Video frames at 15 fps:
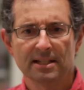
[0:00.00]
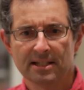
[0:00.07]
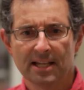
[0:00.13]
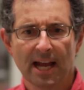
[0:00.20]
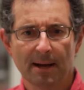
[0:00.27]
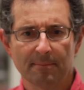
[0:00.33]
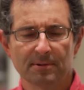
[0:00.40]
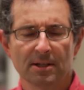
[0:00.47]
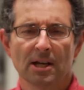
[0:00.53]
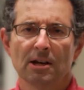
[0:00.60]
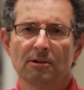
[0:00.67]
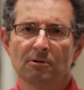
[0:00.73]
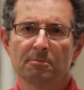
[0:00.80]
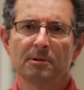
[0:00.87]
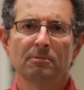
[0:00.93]

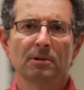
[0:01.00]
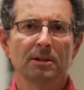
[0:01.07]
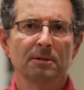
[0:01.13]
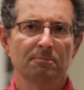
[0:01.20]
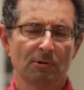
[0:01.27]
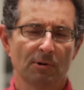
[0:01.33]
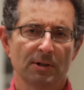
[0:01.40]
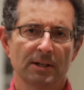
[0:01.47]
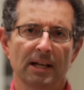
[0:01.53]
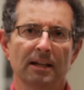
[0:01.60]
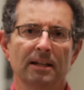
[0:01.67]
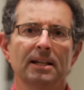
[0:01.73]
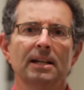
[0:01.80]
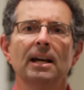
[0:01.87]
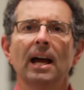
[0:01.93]
adapt will be really important to
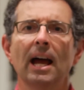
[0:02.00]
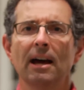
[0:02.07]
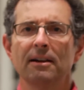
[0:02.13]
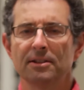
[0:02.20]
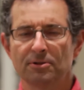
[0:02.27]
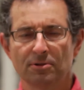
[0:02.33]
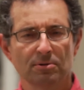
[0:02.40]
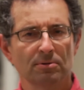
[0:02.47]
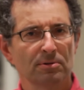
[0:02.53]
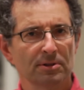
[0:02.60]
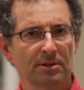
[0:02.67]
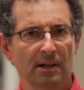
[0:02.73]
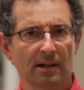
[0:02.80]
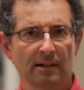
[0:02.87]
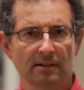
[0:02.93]
how the
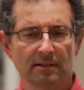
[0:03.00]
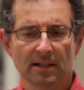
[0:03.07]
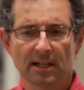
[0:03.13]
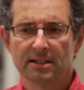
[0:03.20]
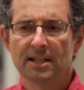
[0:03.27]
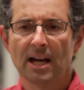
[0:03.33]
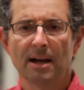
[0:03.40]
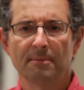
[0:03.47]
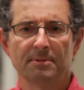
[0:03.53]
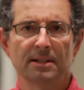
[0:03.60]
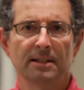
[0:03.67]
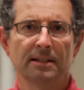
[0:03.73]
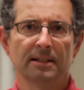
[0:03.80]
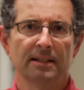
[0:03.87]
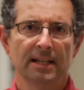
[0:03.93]
tools are
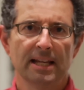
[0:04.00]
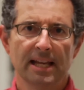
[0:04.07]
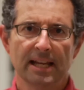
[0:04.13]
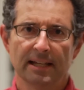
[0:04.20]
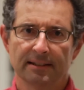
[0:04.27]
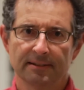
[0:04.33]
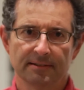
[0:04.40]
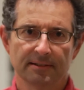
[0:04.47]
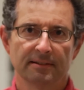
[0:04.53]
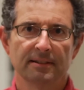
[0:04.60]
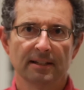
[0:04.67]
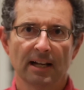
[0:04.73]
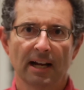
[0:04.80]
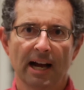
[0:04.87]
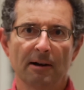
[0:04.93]
adopted and
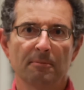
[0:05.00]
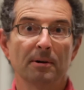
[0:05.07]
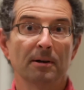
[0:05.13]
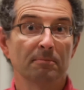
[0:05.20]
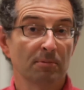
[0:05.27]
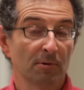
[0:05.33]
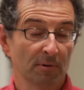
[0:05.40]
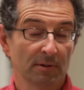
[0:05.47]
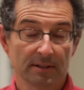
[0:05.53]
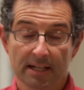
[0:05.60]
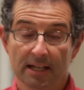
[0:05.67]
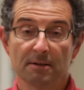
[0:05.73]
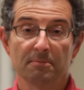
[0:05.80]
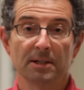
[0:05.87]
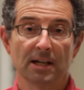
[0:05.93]
how important
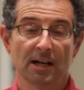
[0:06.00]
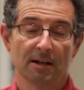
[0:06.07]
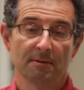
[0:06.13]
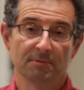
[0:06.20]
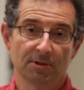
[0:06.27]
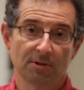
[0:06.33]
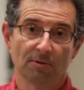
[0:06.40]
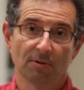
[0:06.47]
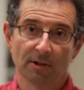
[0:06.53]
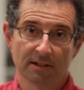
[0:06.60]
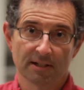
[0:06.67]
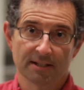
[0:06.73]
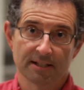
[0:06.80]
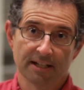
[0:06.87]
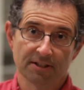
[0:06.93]
data becomes to
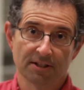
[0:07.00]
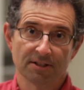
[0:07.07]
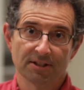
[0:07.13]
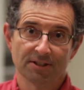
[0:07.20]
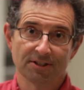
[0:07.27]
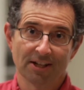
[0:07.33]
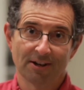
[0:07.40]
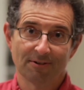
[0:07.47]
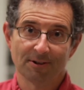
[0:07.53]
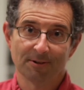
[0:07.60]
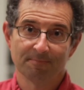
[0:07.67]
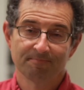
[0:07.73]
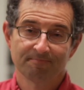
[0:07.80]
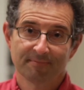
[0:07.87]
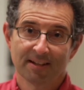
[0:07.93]
organizations in
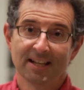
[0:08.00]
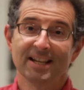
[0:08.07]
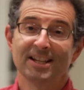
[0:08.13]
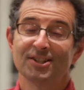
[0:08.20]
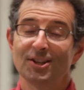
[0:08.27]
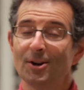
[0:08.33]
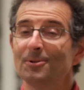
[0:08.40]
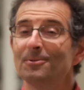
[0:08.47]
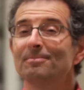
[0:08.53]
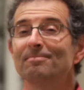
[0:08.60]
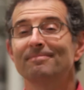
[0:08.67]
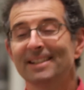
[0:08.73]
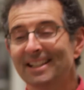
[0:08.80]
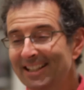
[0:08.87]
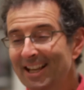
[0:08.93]
general. So
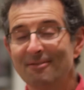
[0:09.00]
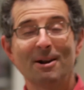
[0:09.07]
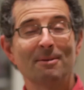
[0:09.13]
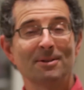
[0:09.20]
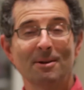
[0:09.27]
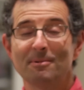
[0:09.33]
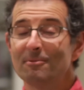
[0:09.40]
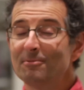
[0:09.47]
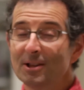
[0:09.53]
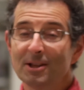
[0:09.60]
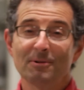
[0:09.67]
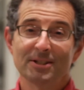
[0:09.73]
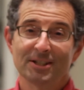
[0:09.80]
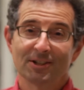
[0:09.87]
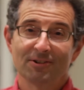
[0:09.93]
that wraps up. It really
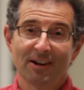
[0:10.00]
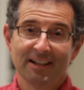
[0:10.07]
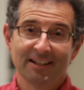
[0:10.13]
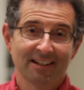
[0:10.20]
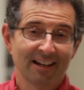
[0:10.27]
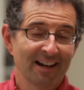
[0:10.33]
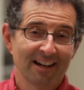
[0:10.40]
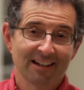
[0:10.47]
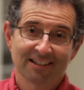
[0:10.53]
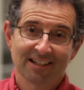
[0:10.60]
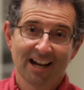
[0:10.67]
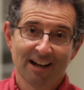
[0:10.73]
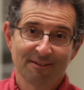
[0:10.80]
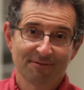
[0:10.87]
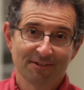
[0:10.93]
was a great uh,
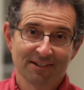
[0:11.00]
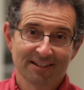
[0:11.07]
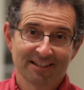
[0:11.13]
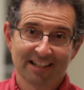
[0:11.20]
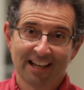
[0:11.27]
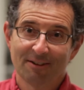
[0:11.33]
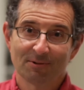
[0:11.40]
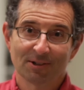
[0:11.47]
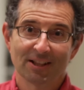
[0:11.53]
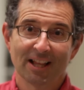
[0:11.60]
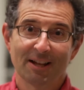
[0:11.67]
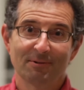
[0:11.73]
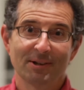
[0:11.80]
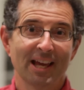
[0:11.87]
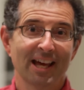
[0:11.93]
conference, and we're
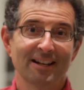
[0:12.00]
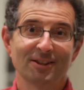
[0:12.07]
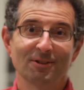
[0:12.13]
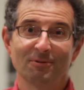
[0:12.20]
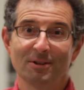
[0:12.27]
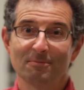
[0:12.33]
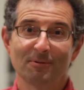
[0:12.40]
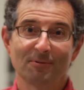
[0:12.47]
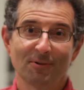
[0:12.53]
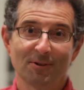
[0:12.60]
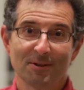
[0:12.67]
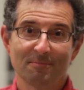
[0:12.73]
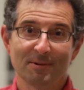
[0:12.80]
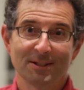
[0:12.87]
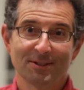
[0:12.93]
glad we had it the week before
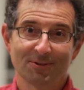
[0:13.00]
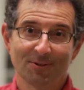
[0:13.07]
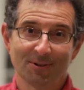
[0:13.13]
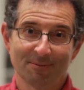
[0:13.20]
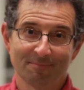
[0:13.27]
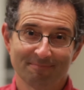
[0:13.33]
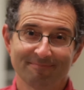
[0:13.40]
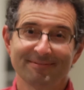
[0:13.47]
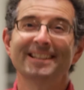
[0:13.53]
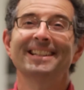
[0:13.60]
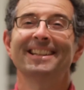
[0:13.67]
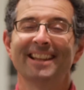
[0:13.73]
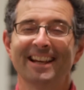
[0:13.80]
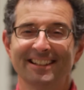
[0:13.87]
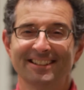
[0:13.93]
the big storm.
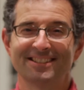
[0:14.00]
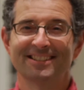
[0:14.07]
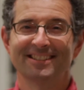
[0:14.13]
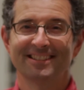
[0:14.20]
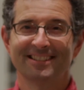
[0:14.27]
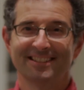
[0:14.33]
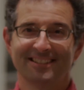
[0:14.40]
Thanks.